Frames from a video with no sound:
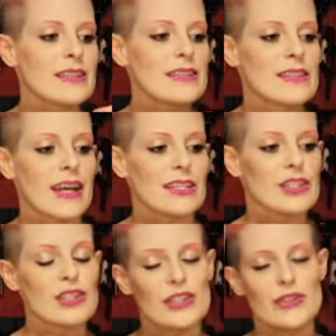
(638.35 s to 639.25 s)

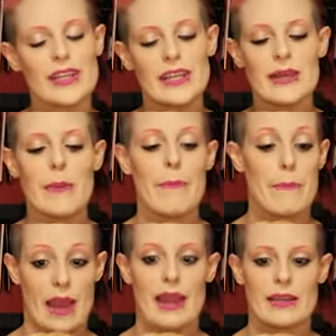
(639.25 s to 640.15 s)
textury
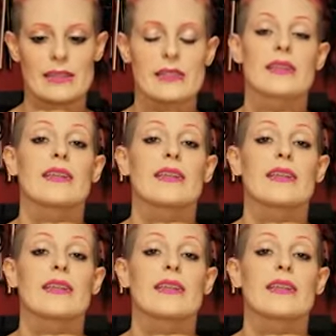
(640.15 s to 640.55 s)
bangs.